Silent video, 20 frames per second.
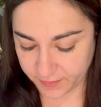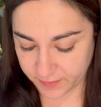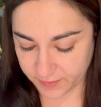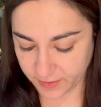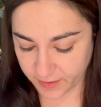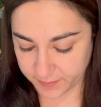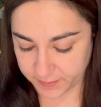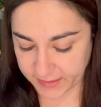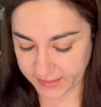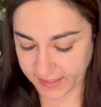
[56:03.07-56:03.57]

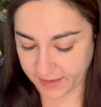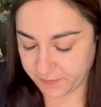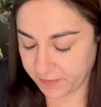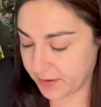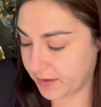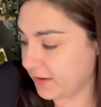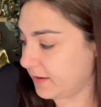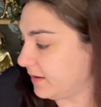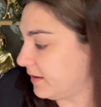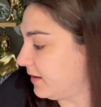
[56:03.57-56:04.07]
times
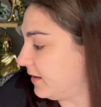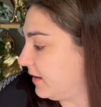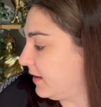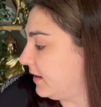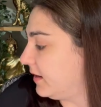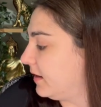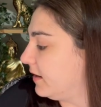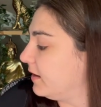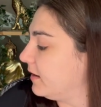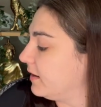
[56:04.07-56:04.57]
7
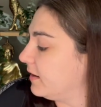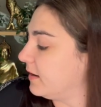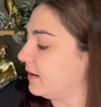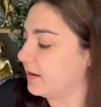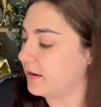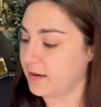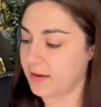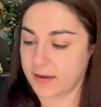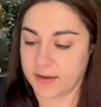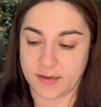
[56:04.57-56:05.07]

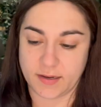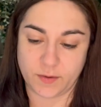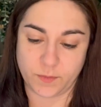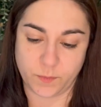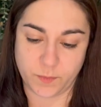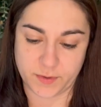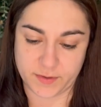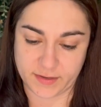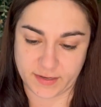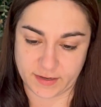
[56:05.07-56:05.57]

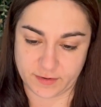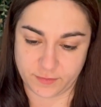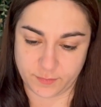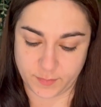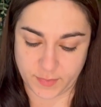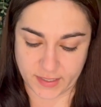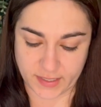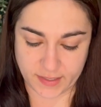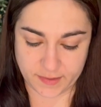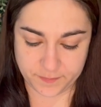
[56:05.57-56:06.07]
would give
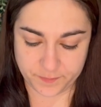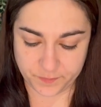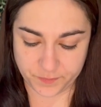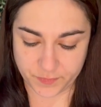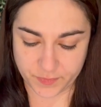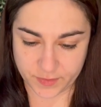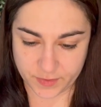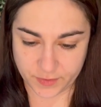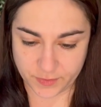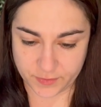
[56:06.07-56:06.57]
me
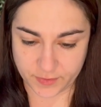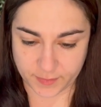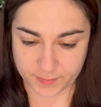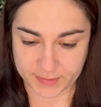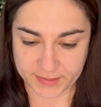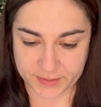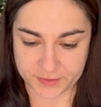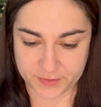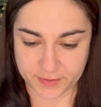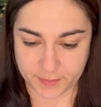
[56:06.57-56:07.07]
2 times
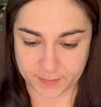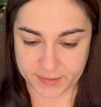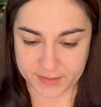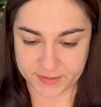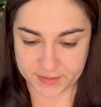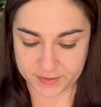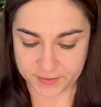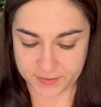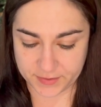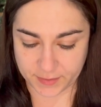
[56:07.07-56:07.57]
2 times
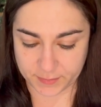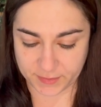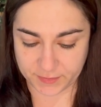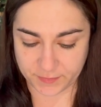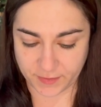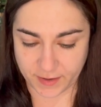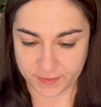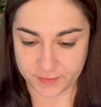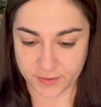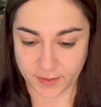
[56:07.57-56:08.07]
2 times
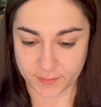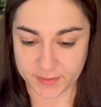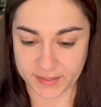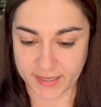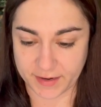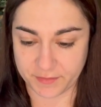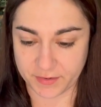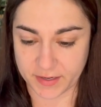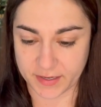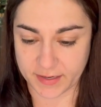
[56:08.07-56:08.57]
5 times
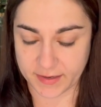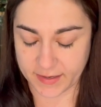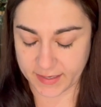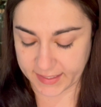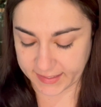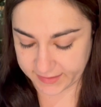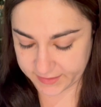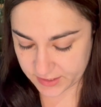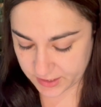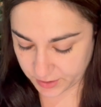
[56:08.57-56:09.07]
7
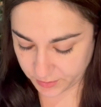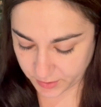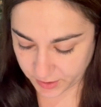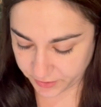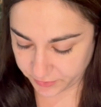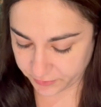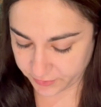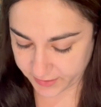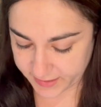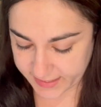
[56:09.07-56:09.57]
is
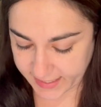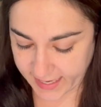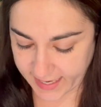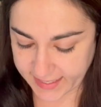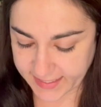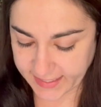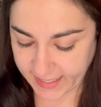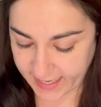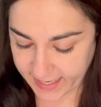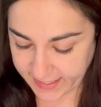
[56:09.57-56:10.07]

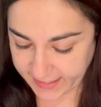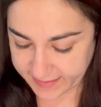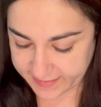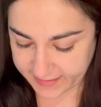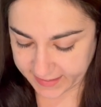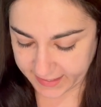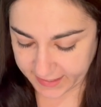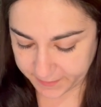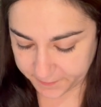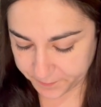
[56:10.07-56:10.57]

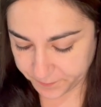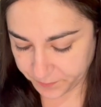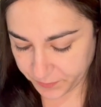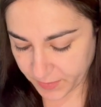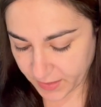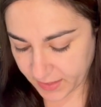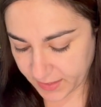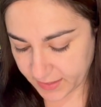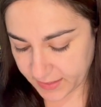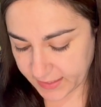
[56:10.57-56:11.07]
280.
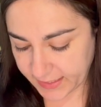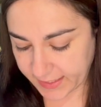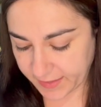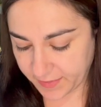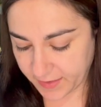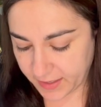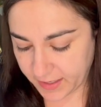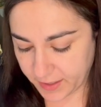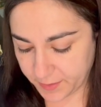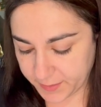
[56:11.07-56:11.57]
So
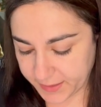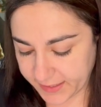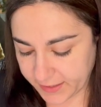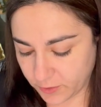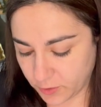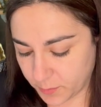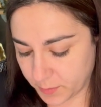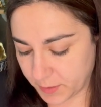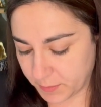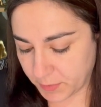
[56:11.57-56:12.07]
the lowest
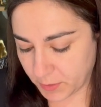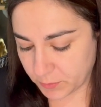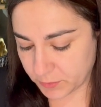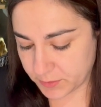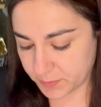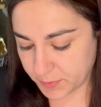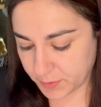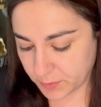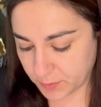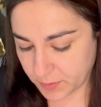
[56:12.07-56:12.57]
common
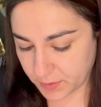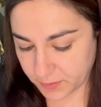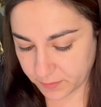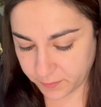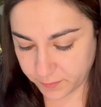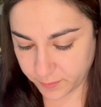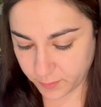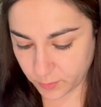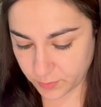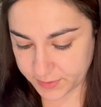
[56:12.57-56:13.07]
multiple of
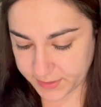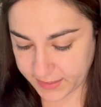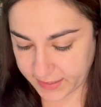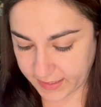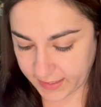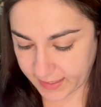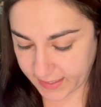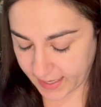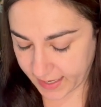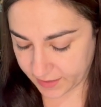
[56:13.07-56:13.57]

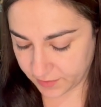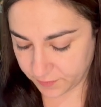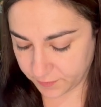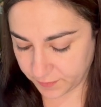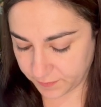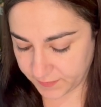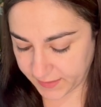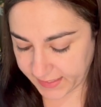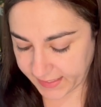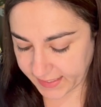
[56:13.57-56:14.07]
40 and
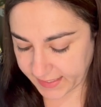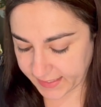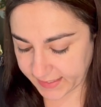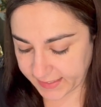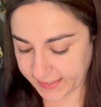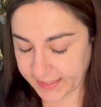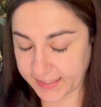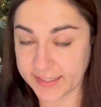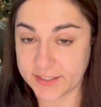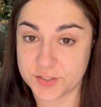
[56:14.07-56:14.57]

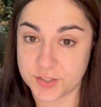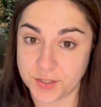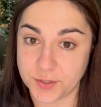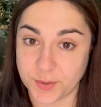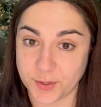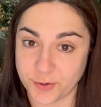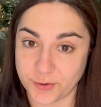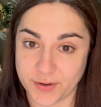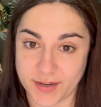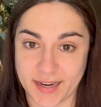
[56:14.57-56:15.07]
56 is
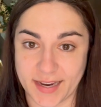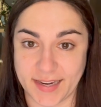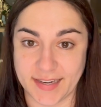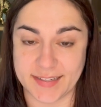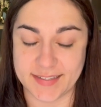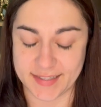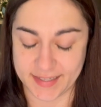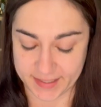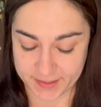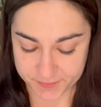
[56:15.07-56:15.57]

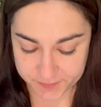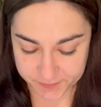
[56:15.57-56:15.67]
280.